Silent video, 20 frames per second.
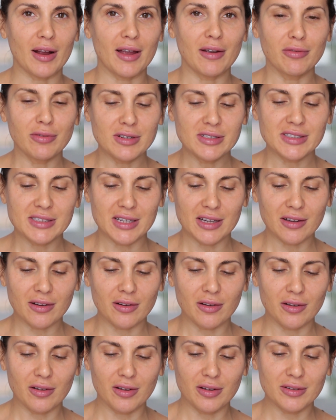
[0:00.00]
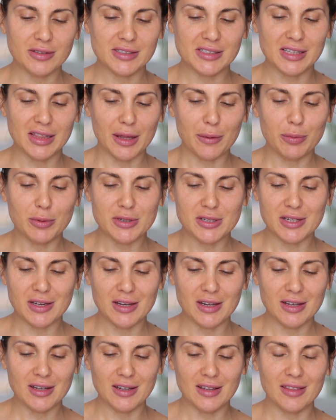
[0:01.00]
Every single
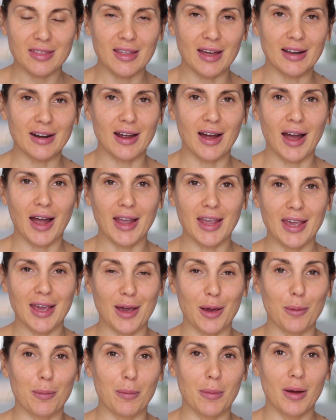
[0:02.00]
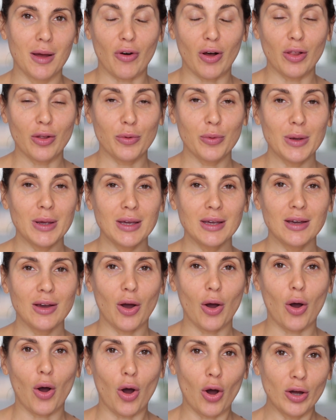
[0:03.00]
celebrity that I am following
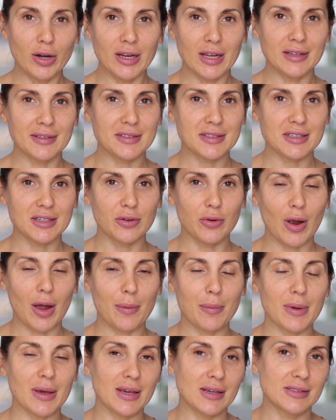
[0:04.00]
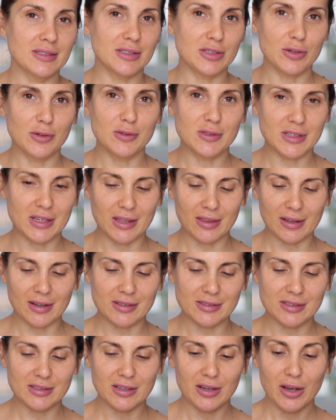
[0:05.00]
on Instagram is using
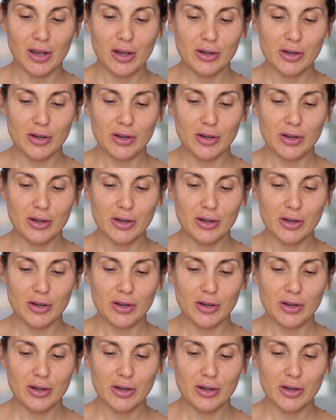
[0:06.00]
this.